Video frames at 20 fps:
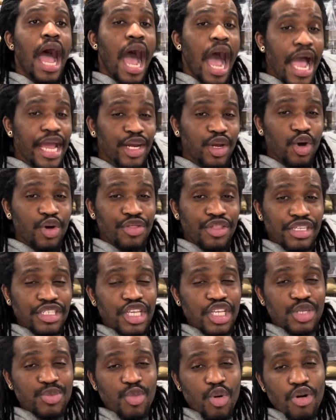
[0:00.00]
I know this
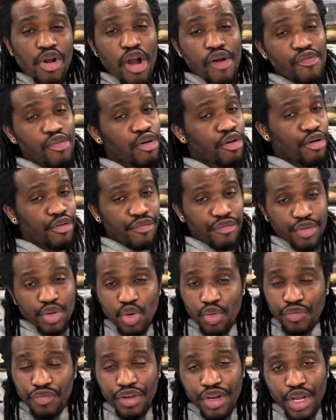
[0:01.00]
is more of a
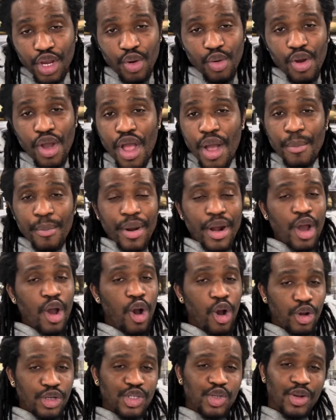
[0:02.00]
review video, but I
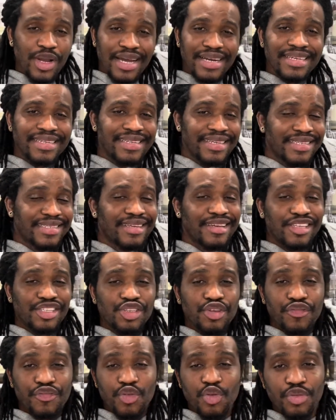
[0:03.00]
also got to discuss
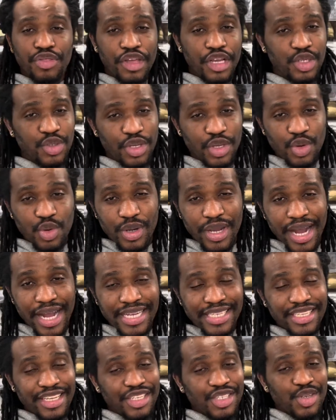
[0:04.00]
a few things with you
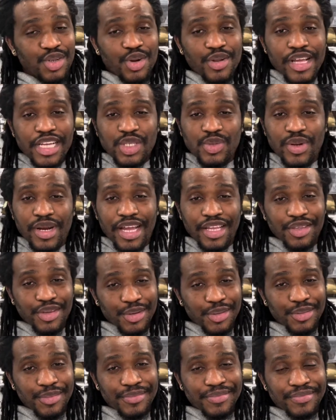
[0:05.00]
guys because, you know, that's what I do.